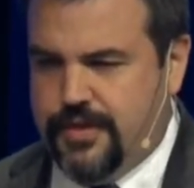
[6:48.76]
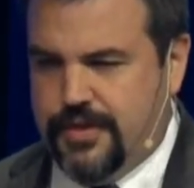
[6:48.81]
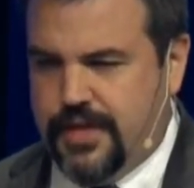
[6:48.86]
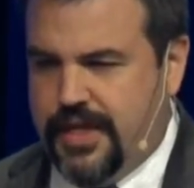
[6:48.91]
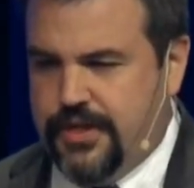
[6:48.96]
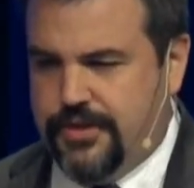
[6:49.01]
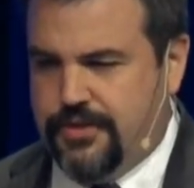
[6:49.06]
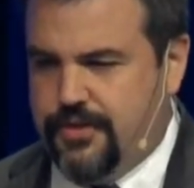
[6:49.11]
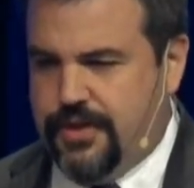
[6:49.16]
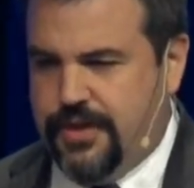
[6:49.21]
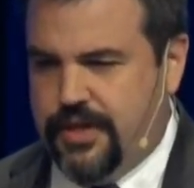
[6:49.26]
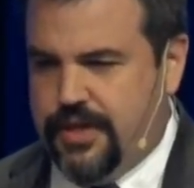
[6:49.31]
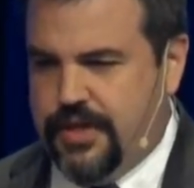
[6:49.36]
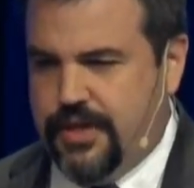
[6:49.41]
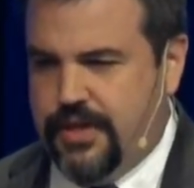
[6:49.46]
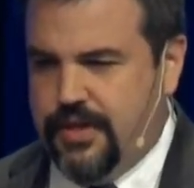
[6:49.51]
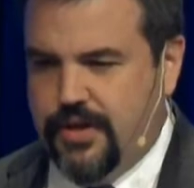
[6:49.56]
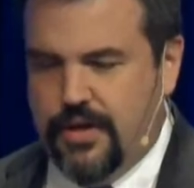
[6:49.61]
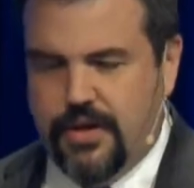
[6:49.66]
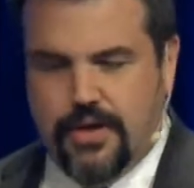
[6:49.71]
entry
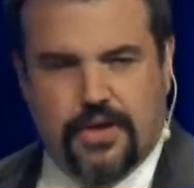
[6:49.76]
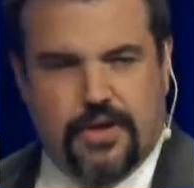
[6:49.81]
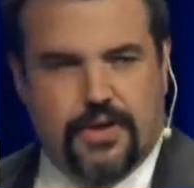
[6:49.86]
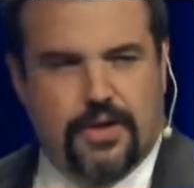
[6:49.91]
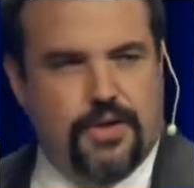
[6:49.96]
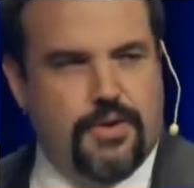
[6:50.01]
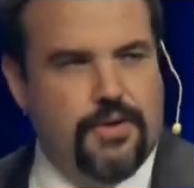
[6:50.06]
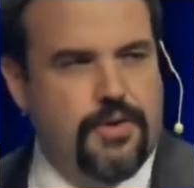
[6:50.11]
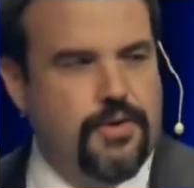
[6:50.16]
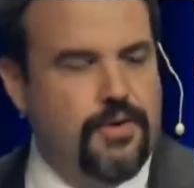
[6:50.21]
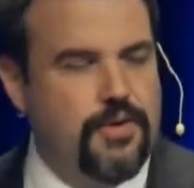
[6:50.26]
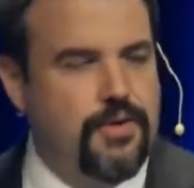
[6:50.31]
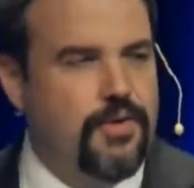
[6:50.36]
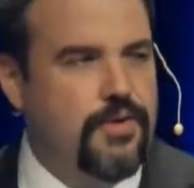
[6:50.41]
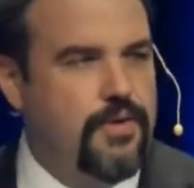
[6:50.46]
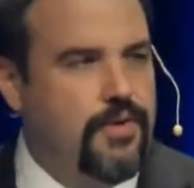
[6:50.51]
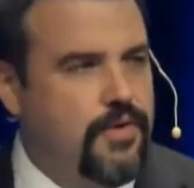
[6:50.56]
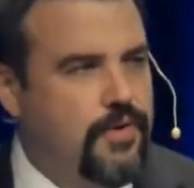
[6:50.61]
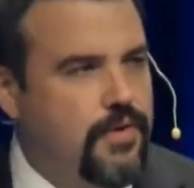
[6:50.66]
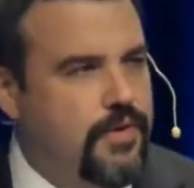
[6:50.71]

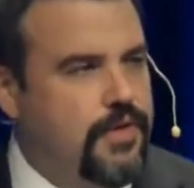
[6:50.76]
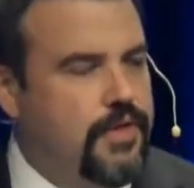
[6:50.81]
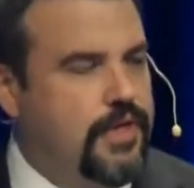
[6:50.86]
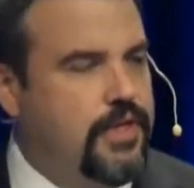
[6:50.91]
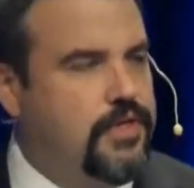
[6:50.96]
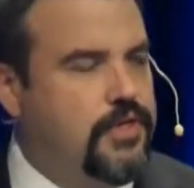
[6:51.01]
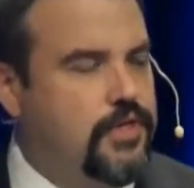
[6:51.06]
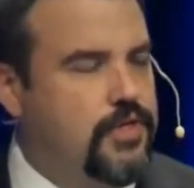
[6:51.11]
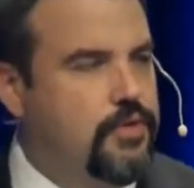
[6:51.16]
into